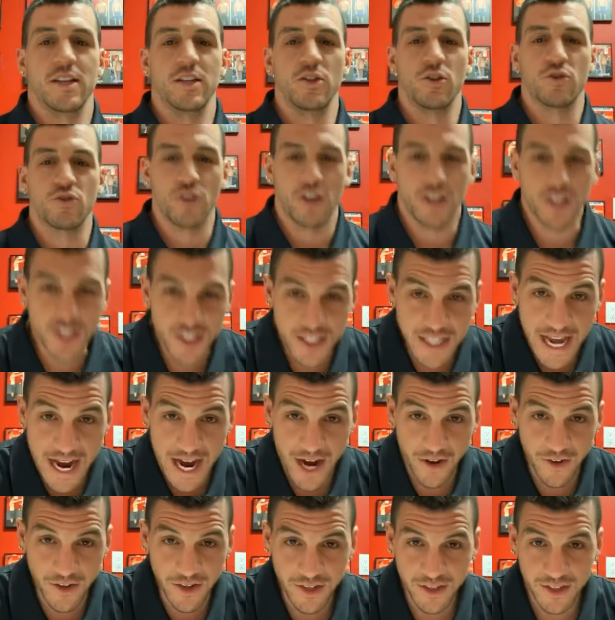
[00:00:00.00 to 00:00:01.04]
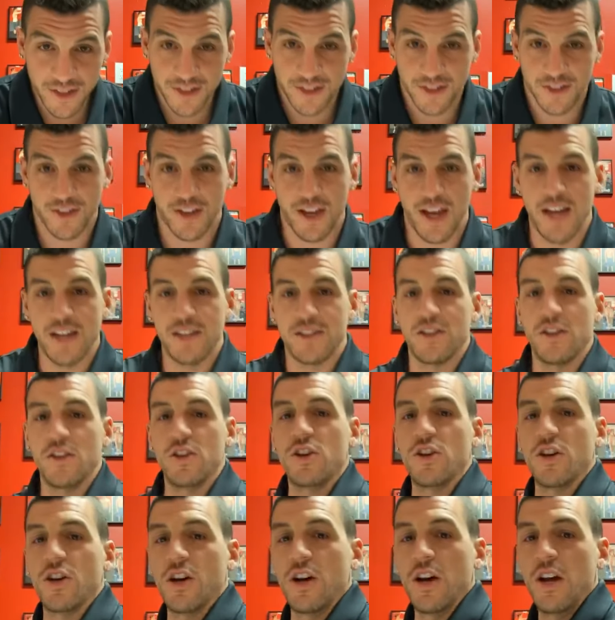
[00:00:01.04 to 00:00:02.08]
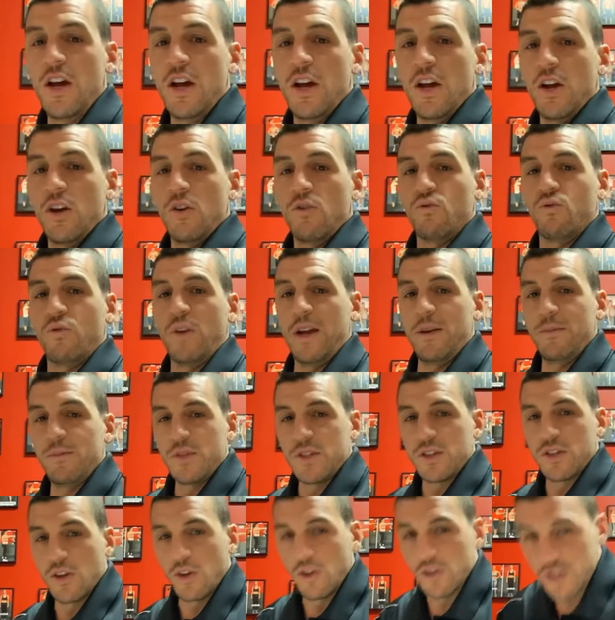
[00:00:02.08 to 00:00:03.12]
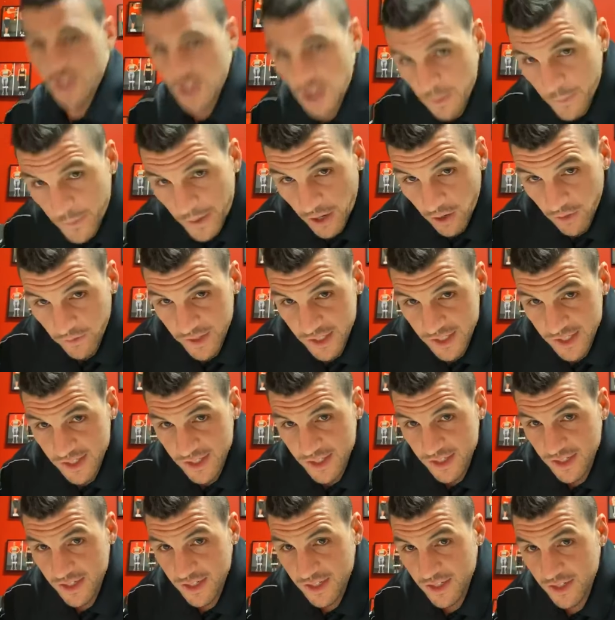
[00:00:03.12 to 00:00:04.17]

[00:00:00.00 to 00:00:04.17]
You crunch down, okay? So your ribs go to your pelvis.